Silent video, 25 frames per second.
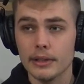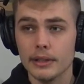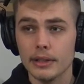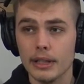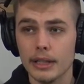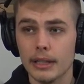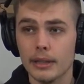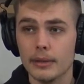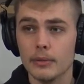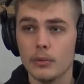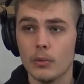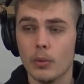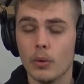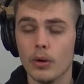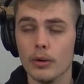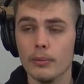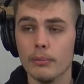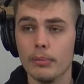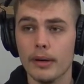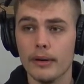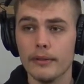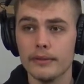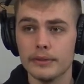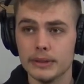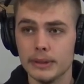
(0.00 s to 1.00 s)
Like Warren
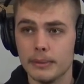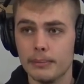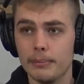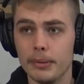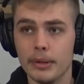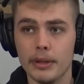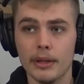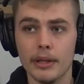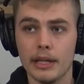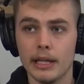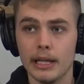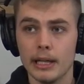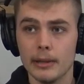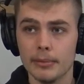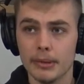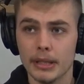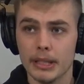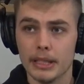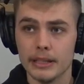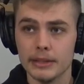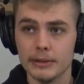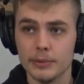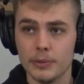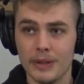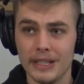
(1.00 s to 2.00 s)
Buffett's a billionaire
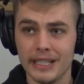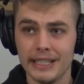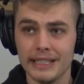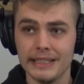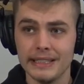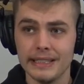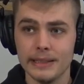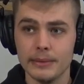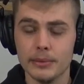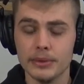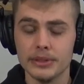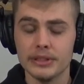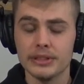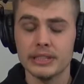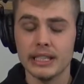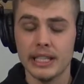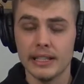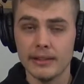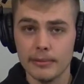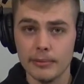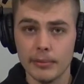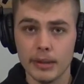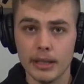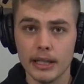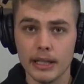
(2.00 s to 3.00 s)
because what he did was
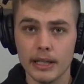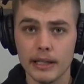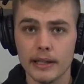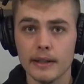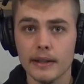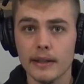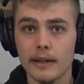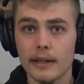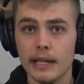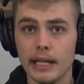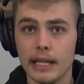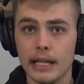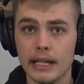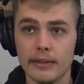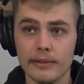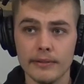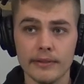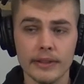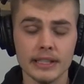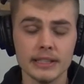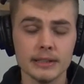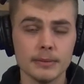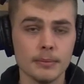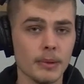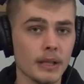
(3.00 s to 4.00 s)
save money and
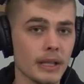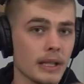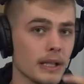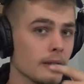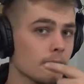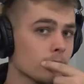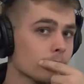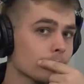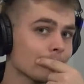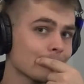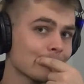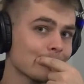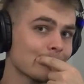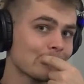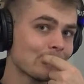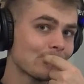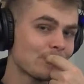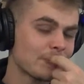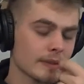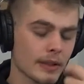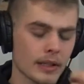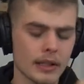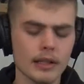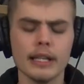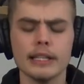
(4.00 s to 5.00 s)
invest money.
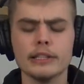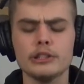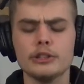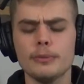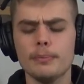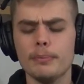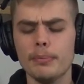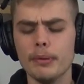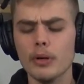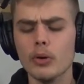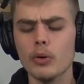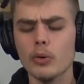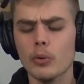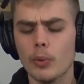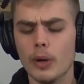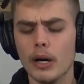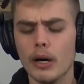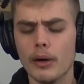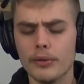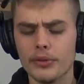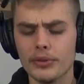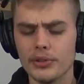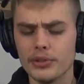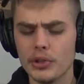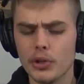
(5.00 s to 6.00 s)
Like, to build
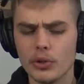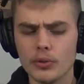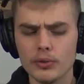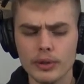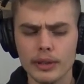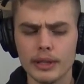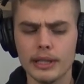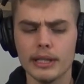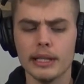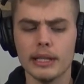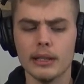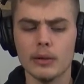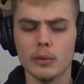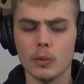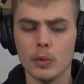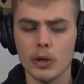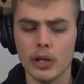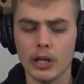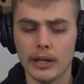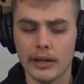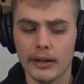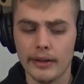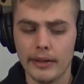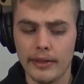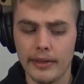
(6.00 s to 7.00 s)
wealth, you don't really need to
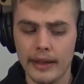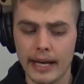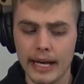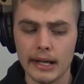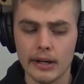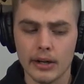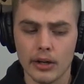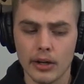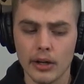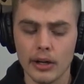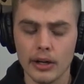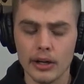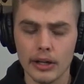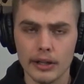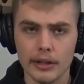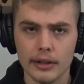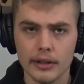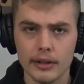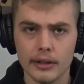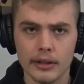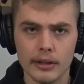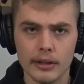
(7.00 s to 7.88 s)
work that hard.